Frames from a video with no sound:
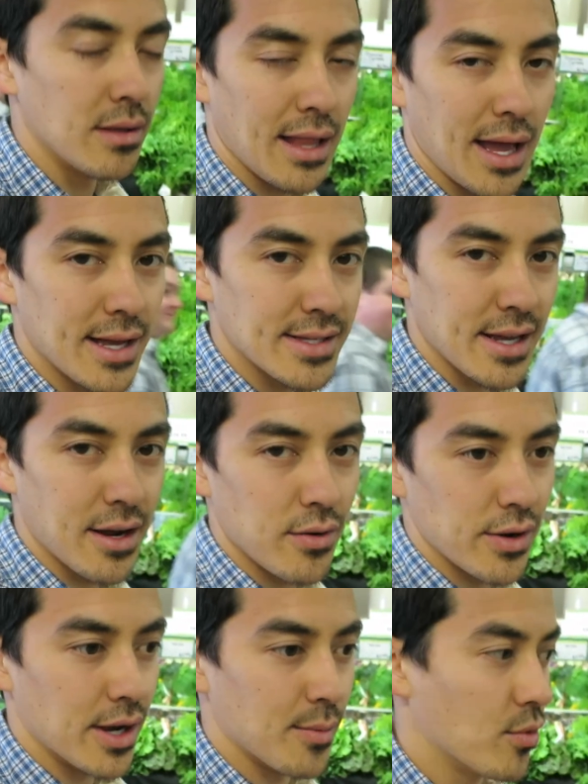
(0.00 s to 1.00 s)
But last
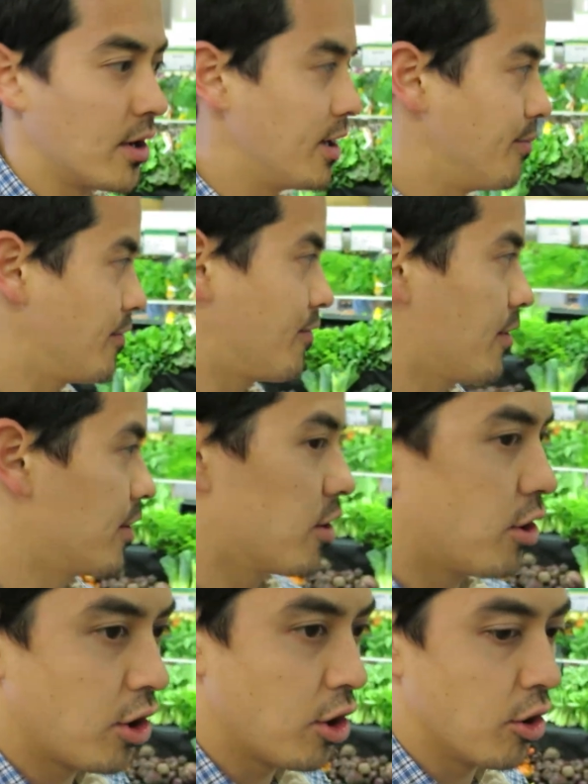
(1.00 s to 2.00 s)
errand I'm running before I
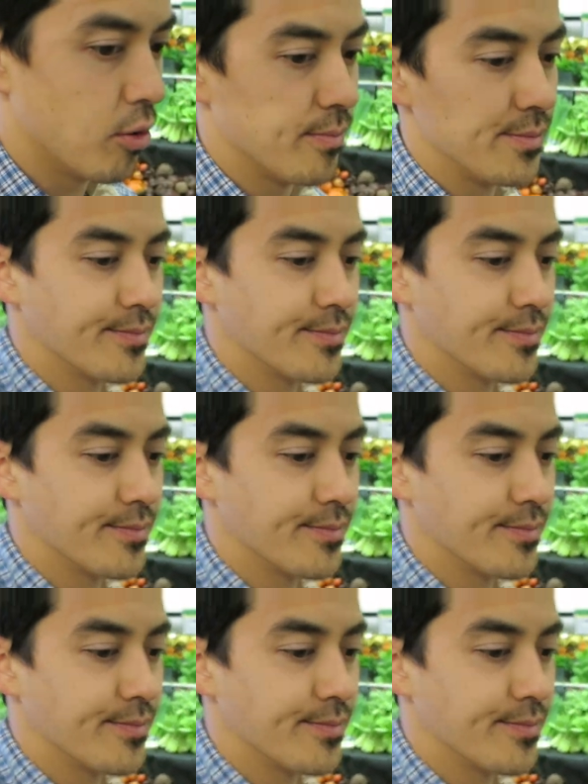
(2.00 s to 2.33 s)
go home.